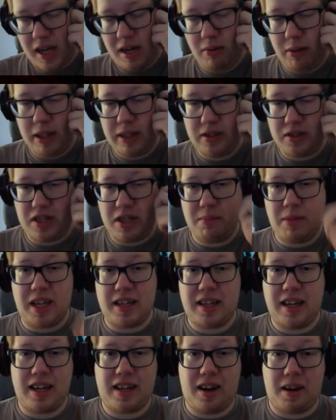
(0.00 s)
I well, it seemed
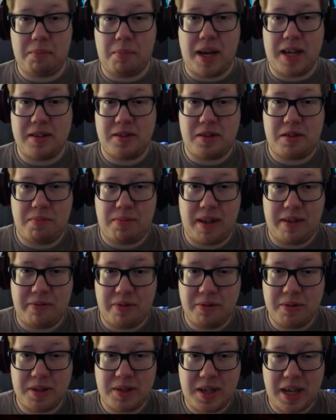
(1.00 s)
like I can't manage to play
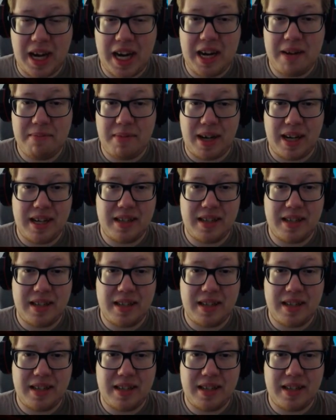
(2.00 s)
through this game.